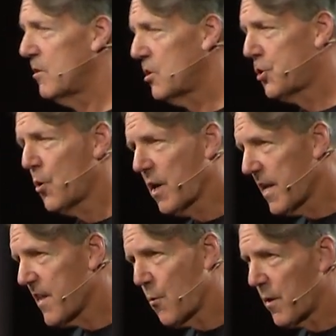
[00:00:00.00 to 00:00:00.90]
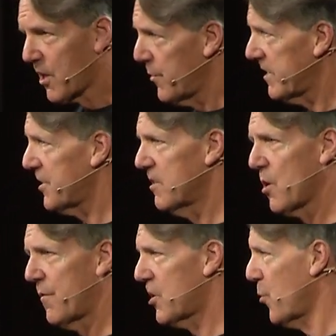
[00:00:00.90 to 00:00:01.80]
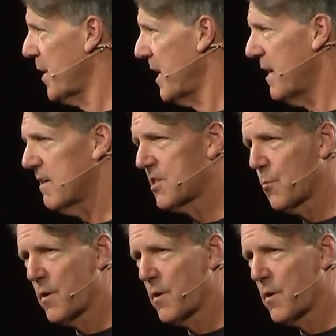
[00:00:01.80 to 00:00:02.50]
surely there were Christians over 20 years that